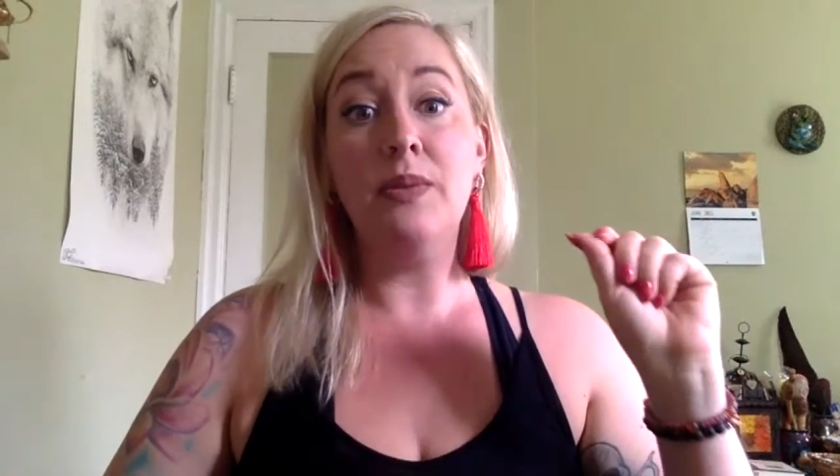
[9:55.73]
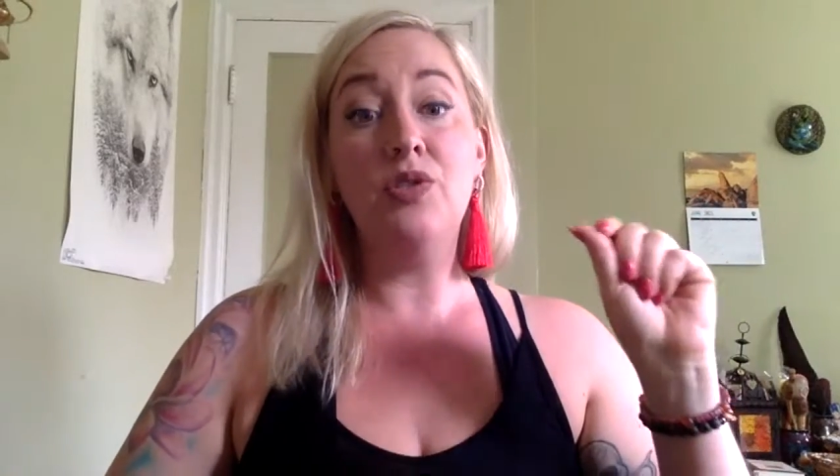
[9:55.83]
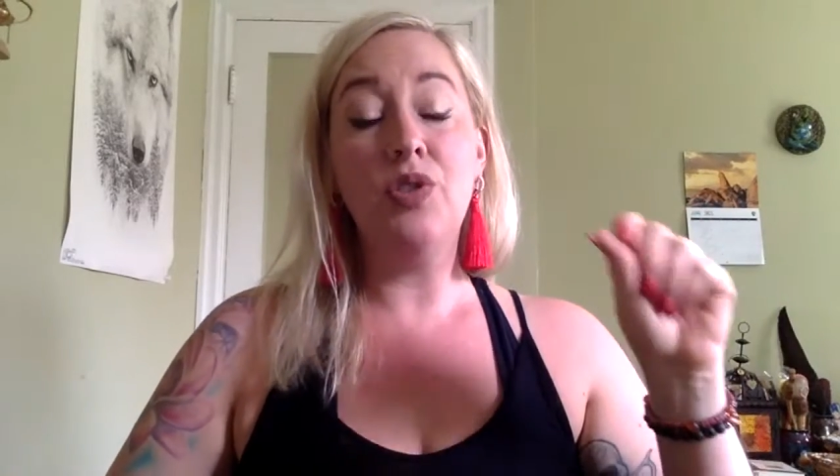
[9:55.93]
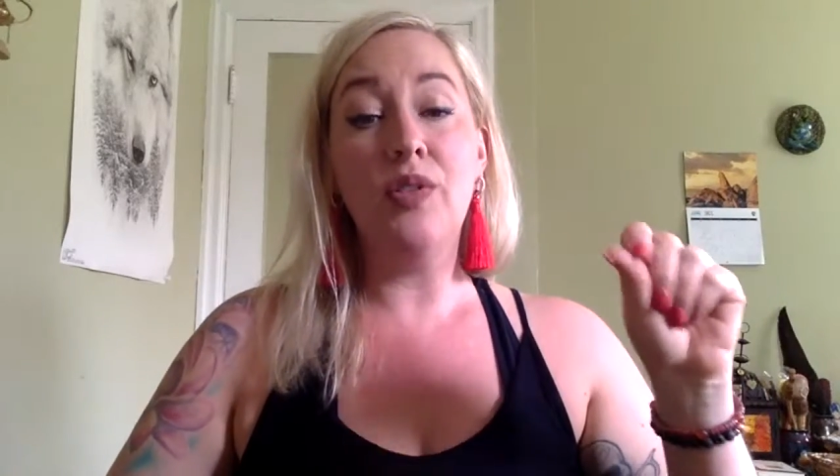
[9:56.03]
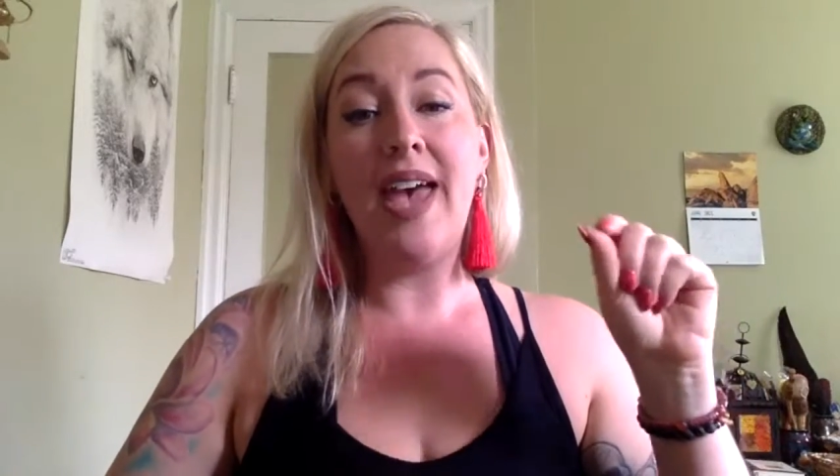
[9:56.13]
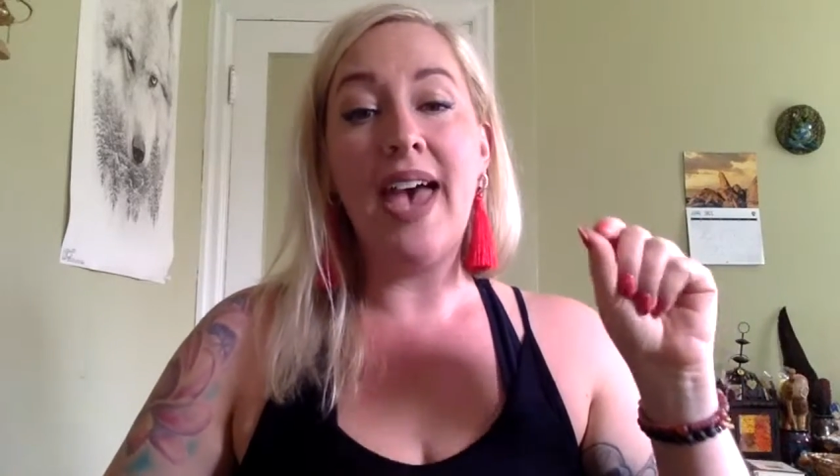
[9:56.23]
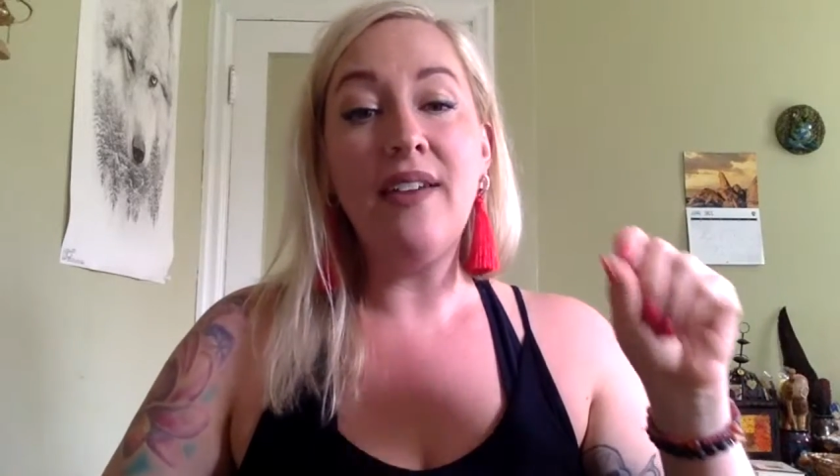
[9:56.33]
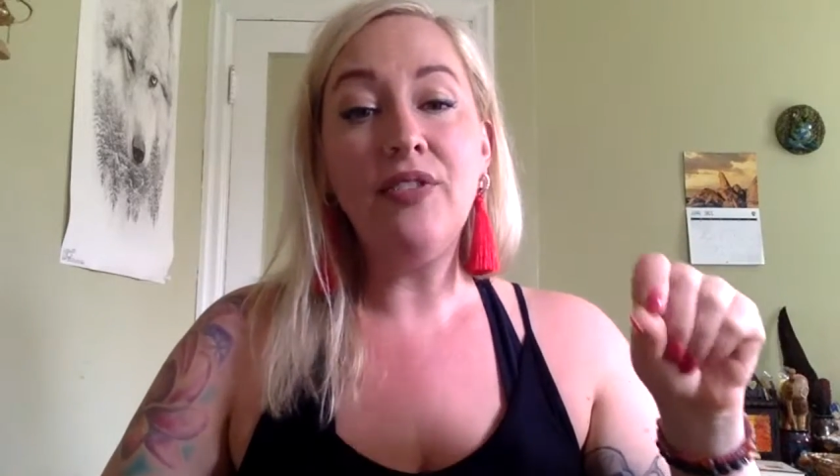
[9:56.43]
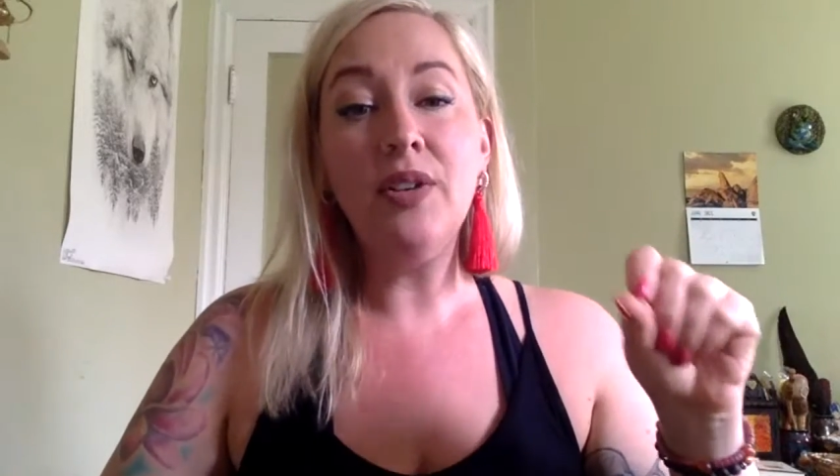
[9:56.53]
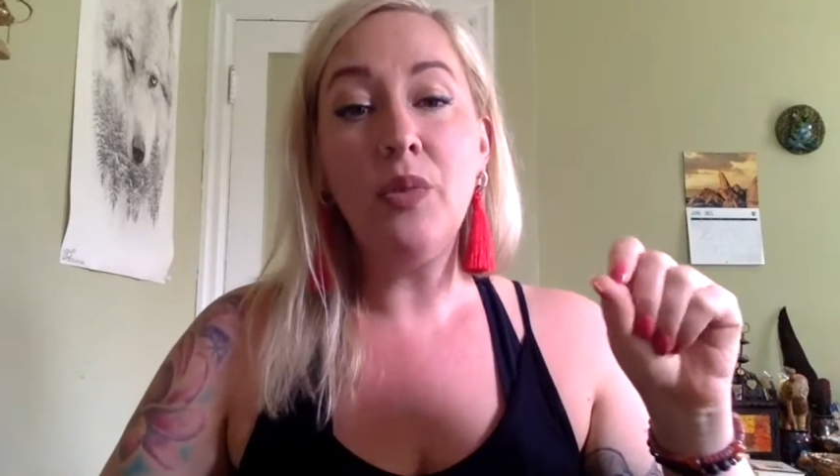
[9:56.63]
you know that
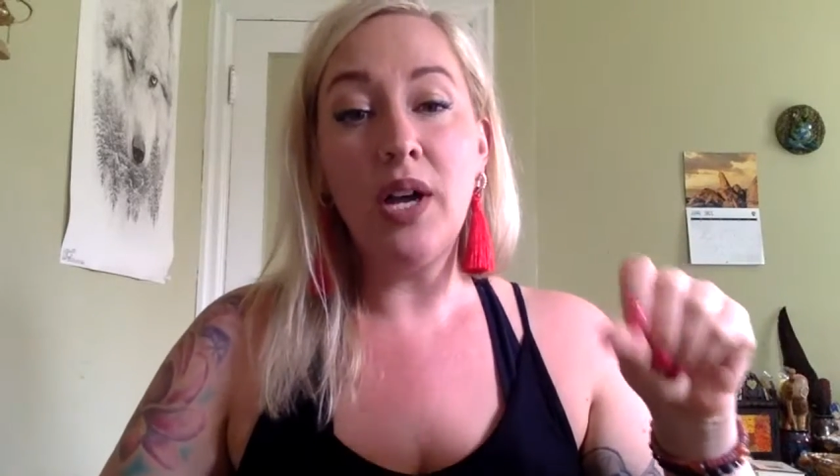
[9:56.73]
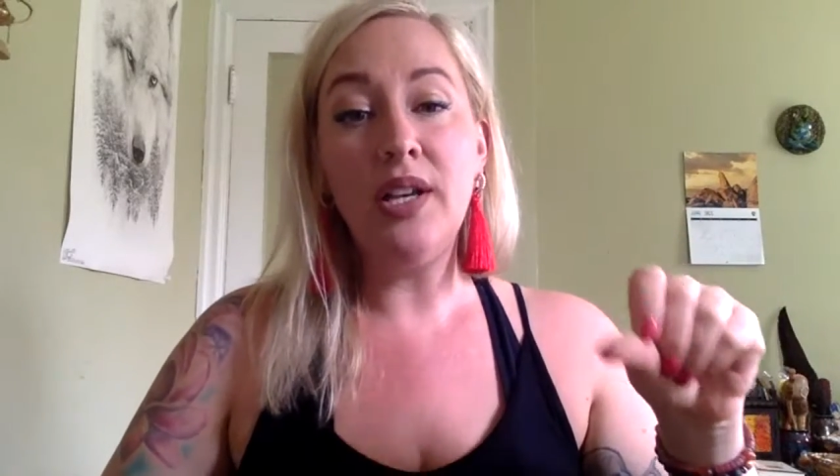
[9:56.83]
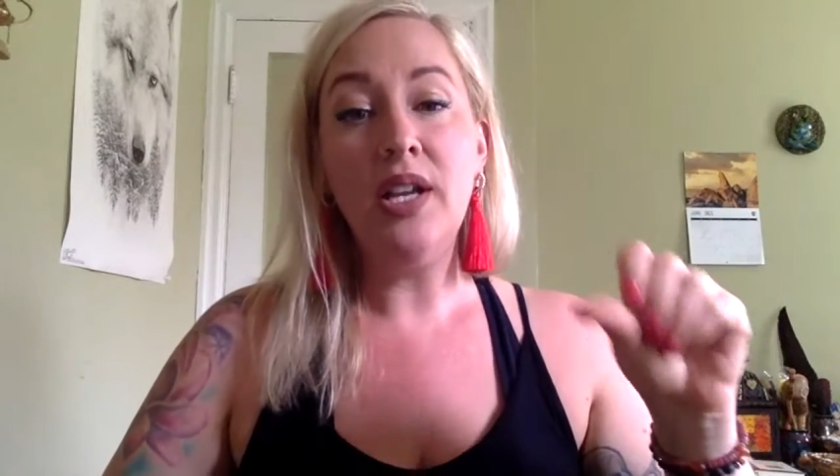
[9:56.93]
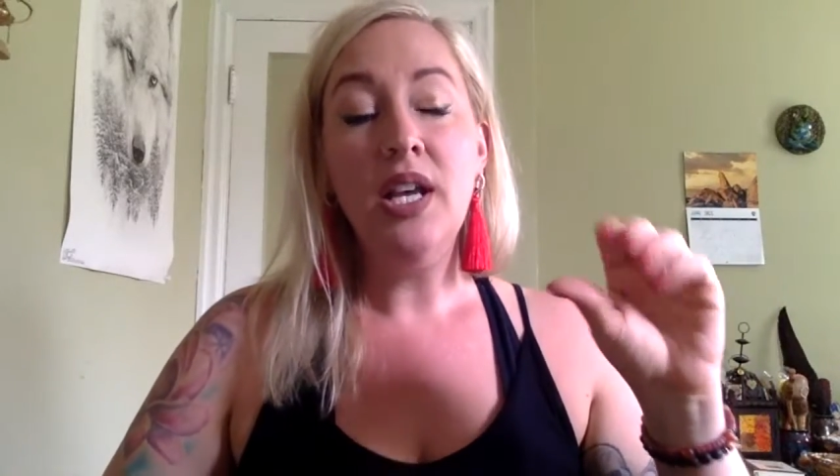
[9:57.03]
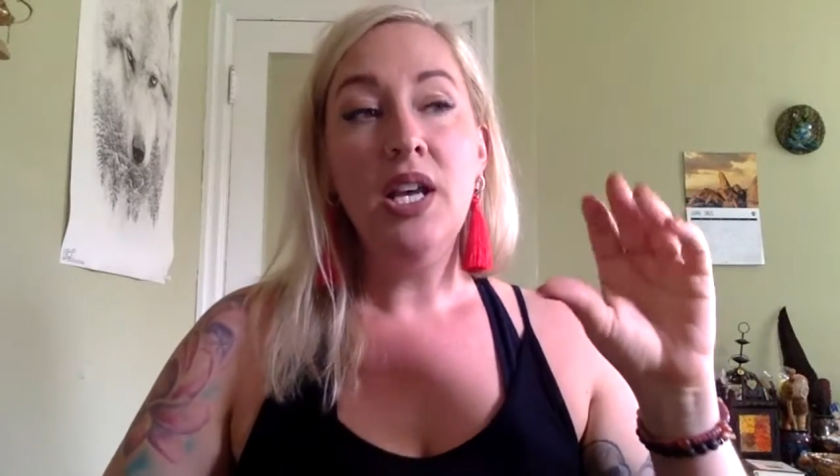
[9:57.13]
everyone